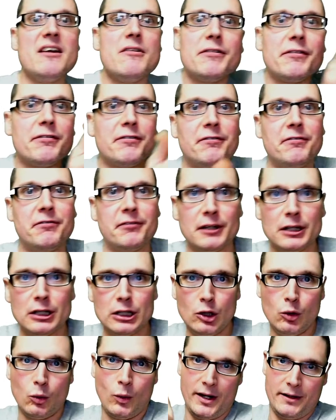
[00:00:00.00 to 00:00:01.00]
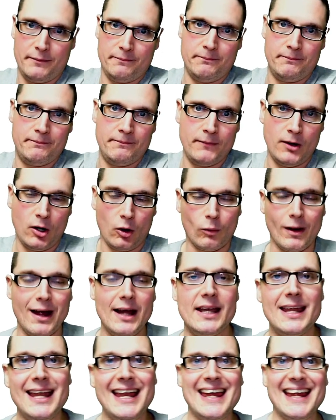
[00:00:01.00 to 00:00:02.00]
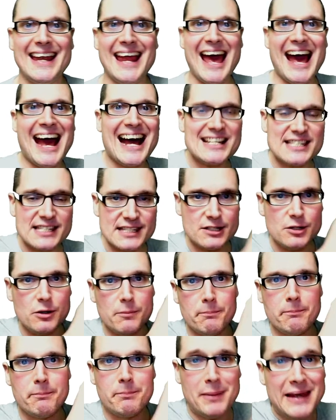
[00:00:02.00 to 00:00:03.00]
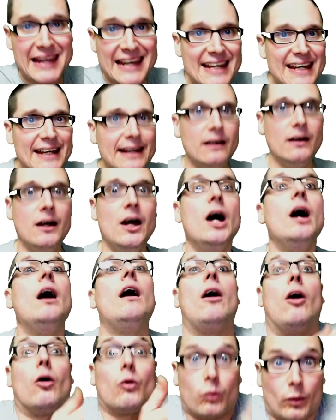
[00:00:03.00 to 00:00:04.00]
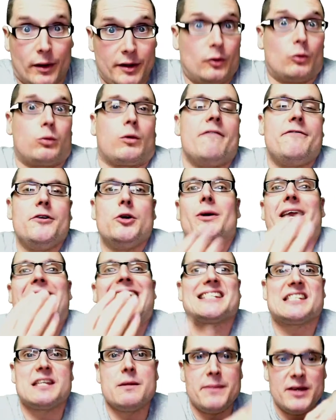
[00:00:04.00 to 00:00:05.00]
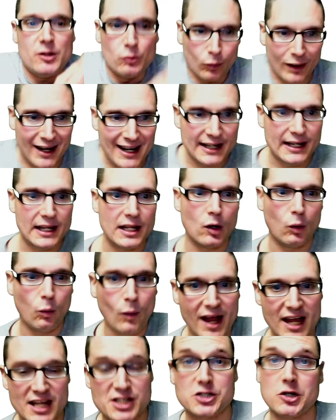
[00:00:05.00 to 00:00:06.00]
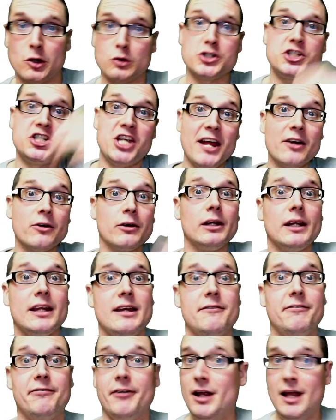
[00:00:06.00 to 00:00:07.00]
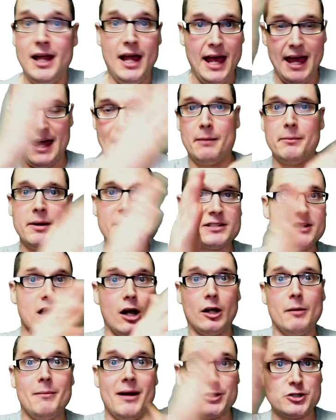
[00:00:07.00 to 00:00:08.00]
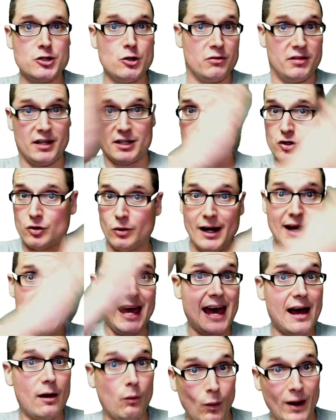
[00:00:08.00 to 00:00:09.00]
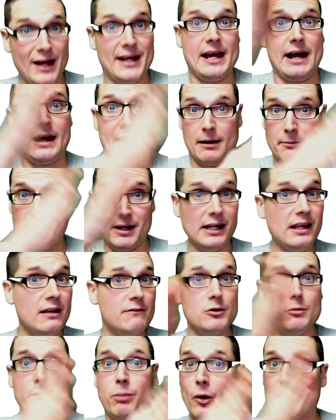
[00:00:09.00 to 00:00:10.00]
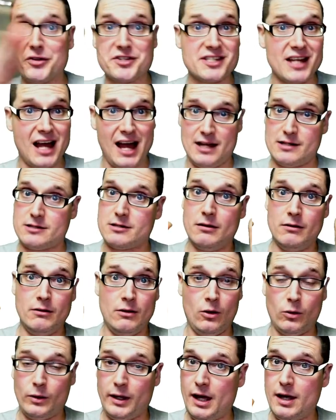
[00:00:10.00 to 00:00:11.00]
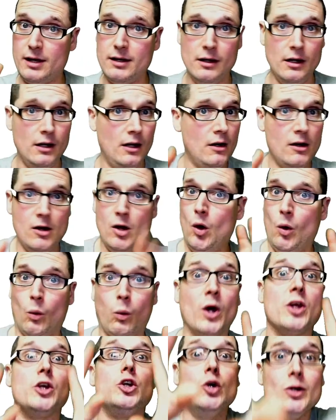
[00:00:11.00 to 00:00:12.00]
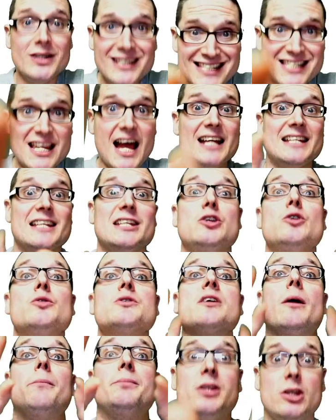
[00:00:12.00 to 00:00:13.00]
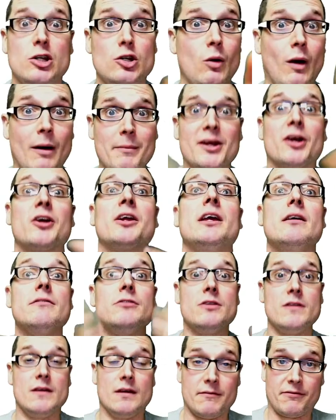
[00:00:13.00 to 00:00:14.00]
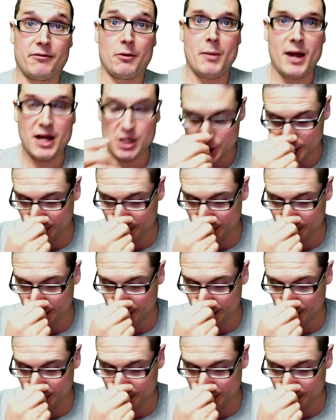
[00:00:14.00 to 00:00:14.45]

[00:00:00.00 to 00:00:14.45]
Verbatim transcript: fluent, all right? It, it has to be a real review. It has to be written in a way. So generally if and I'm going to talk about two things, gray hat, white hat. I'm going to give you both sides, okay? What you decide to do is up to you. I'm here to give you the information,